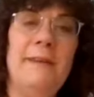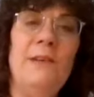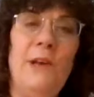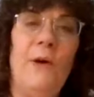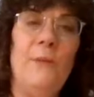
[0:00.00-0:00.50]

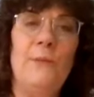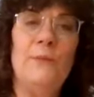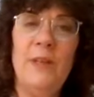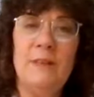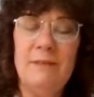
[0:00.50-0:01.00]

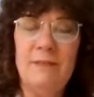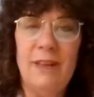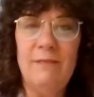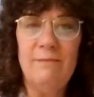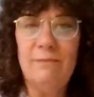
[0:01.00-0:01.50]

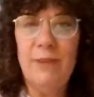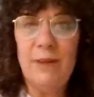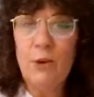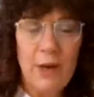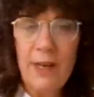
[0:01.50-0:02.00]
than
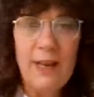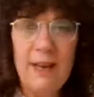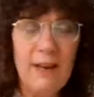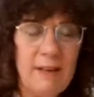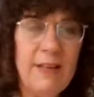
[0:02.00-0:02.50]

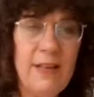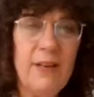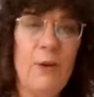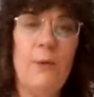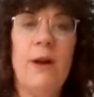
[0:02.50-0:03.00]
cooking and
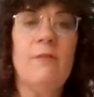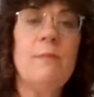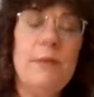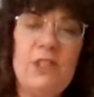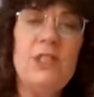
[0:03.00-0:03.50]
cleaning or whatever.
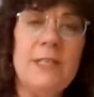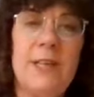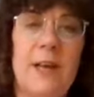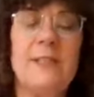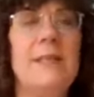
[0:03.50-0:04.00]
But she
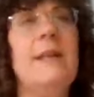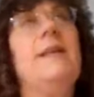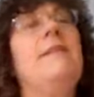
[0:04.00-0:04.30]
does it.